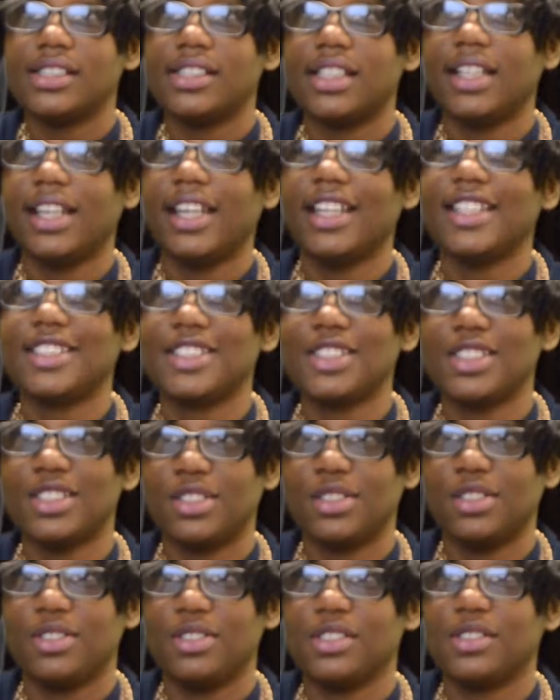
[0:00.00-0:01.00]
Today's
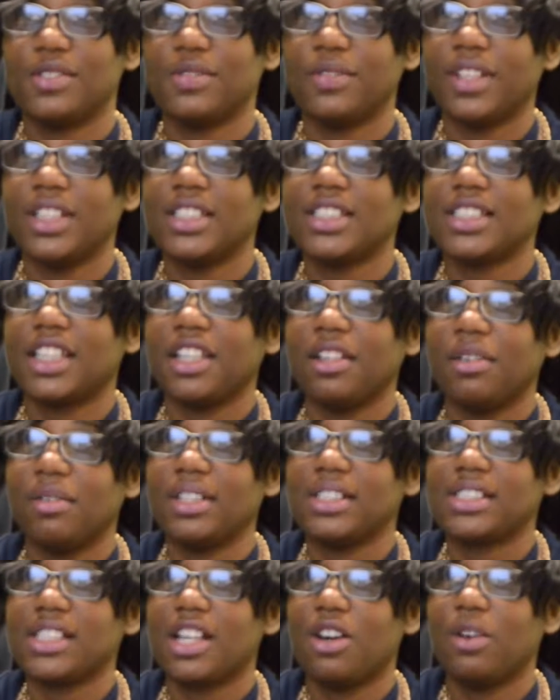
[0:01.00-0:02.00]
news. France
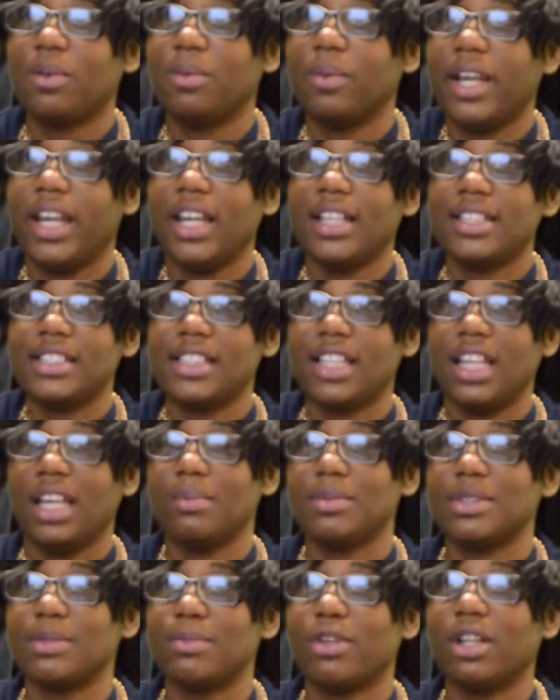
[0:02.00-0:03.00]
carries out raids,
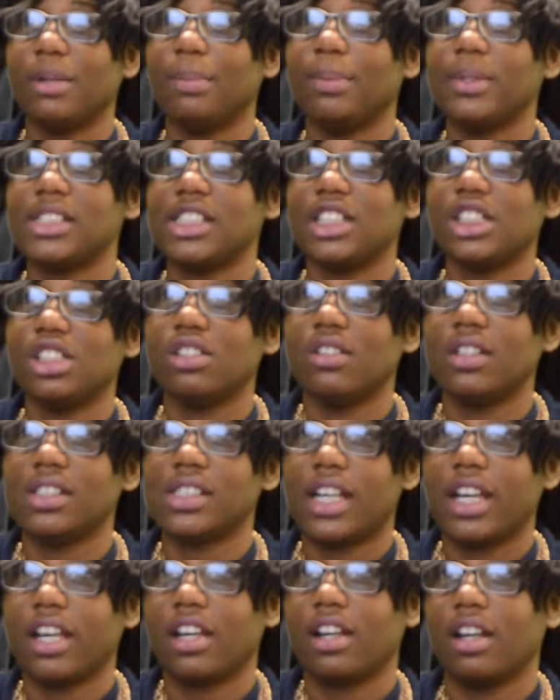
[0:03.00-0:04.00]
names more potential
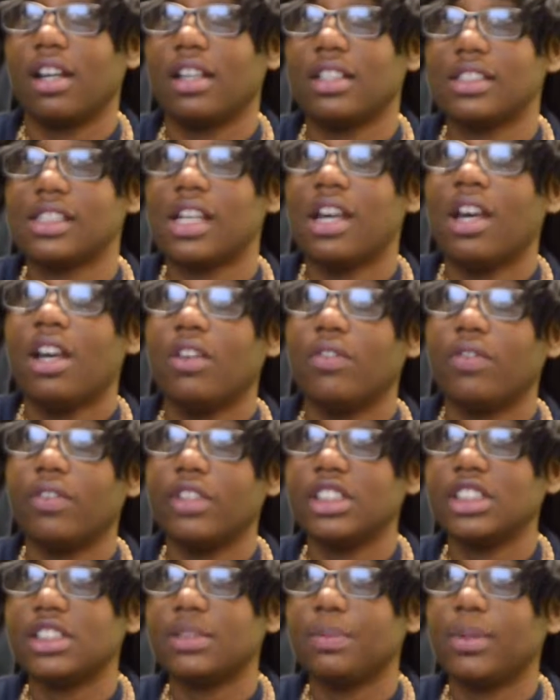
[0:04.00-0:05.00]
attackers.
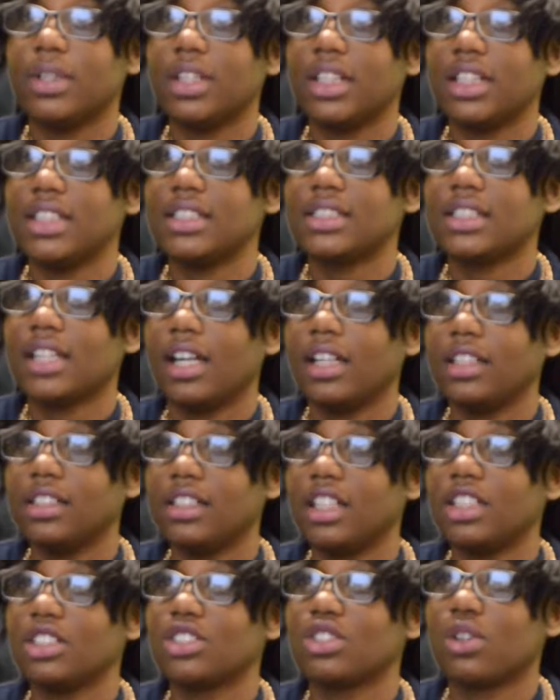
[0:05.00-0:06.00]
French police
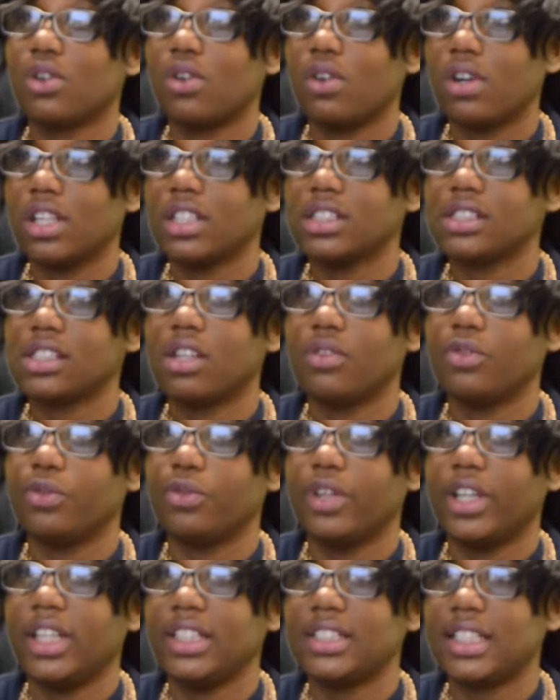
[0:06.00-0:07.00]
conduct scores of
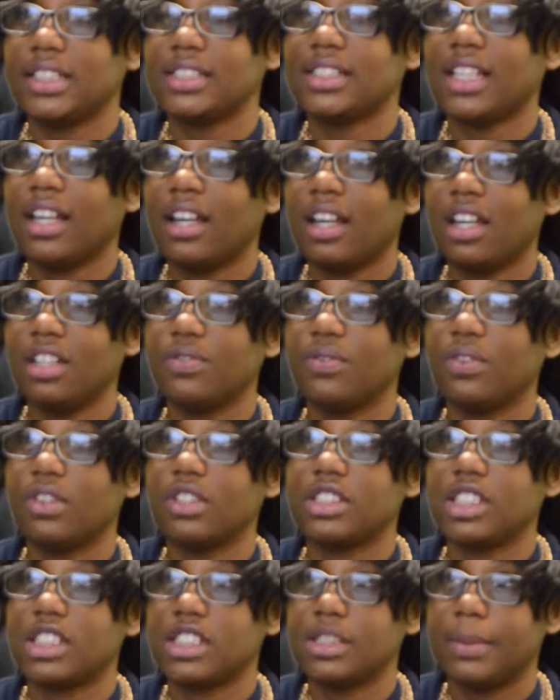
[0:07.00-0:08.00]
raids as they hunt
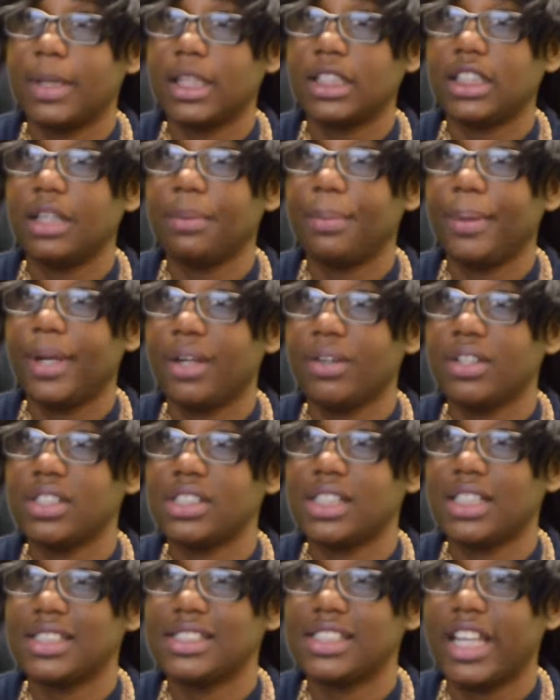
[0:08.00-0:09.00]
for suspected
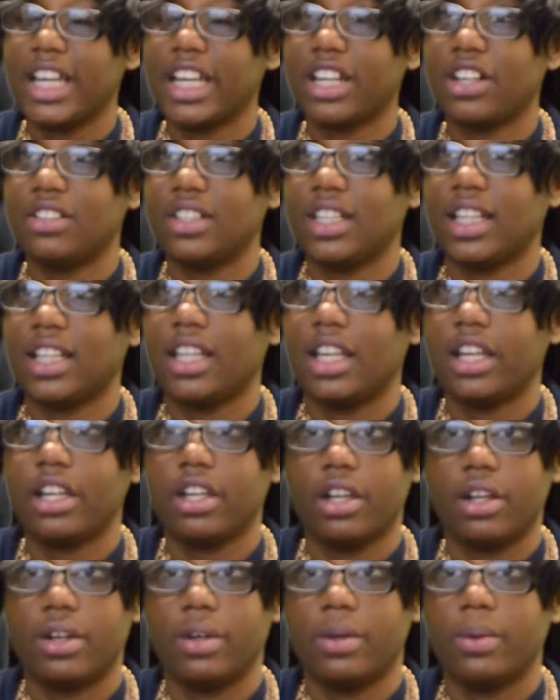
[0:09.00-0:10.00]
Paris attacker They
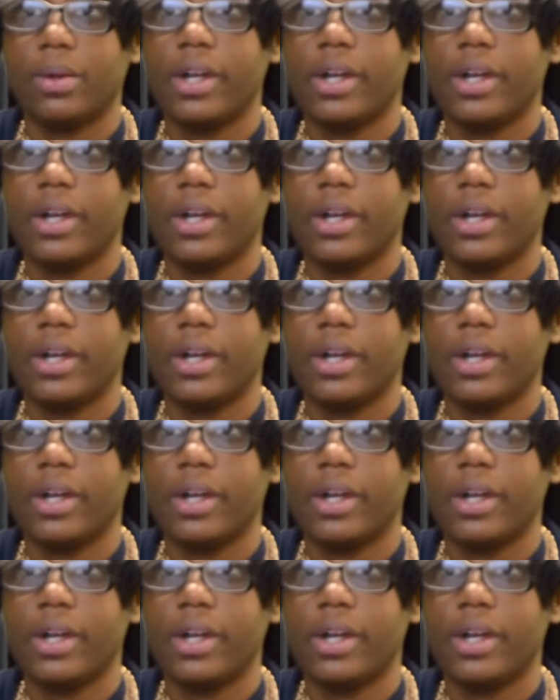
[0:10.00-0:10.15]
let go.